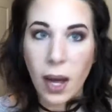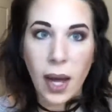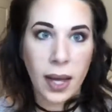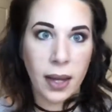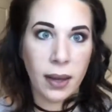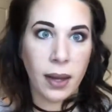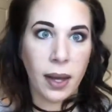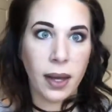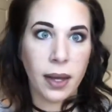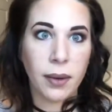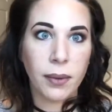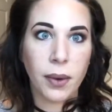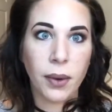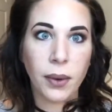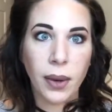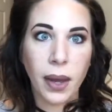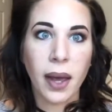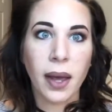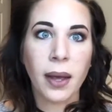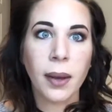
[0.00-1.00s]
highlight,
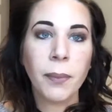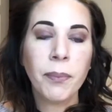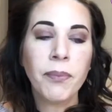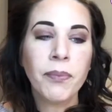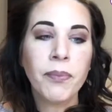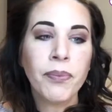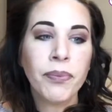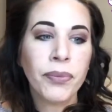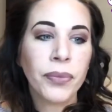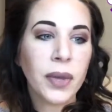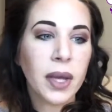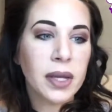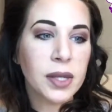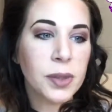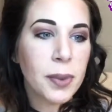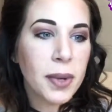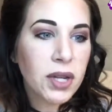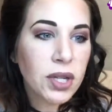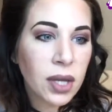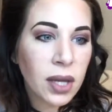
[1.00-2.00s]
okay?
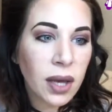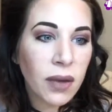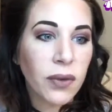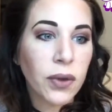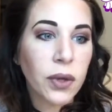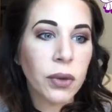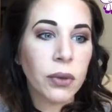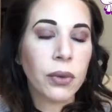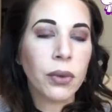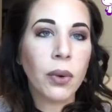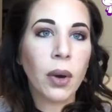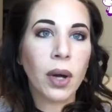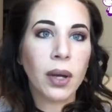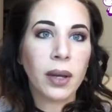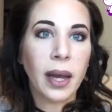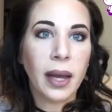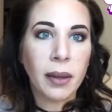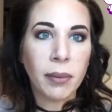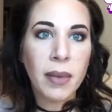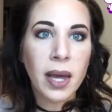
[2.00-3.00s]
Especially if you,
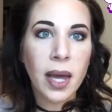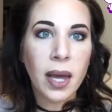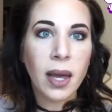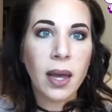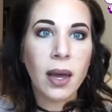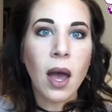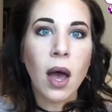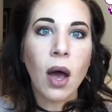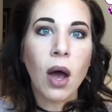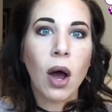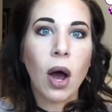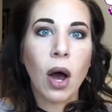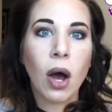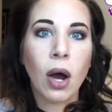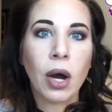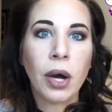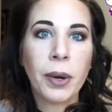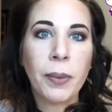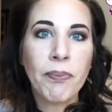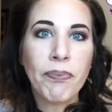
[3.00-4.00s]
like me,
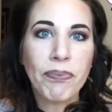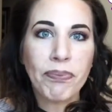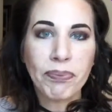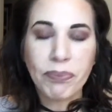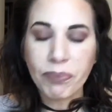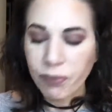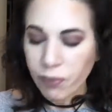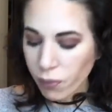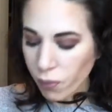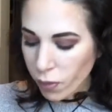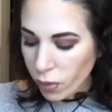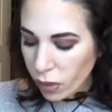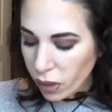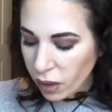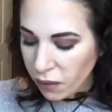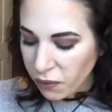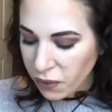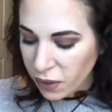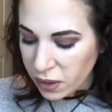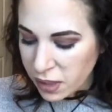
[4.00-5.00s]
are
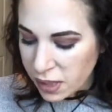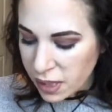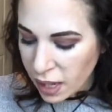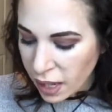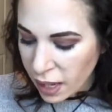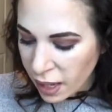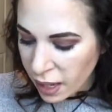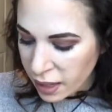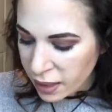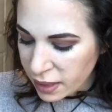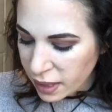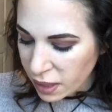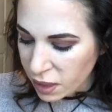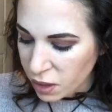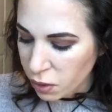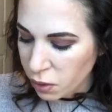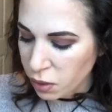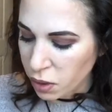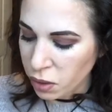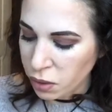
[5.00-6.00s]
fair-skinned and
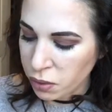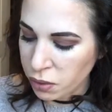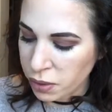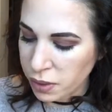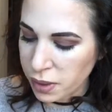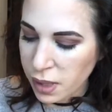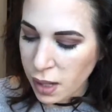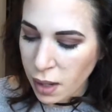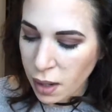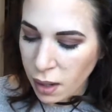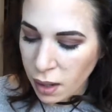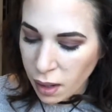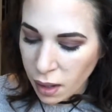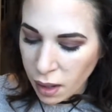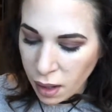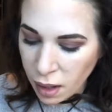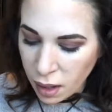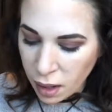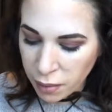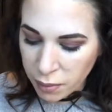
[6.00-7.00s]
you use
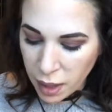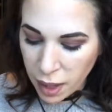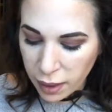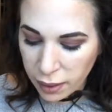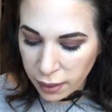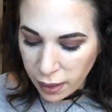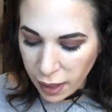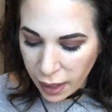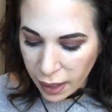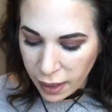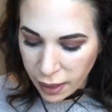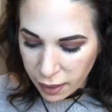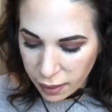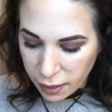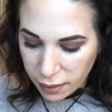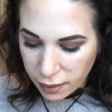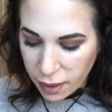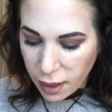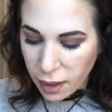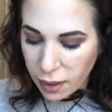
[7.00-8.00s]
a light
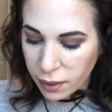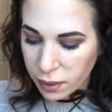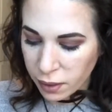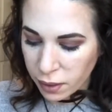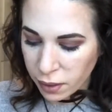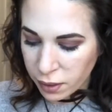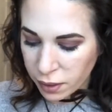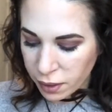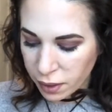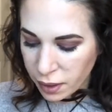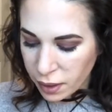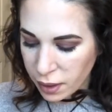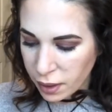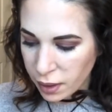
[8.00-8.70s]
colored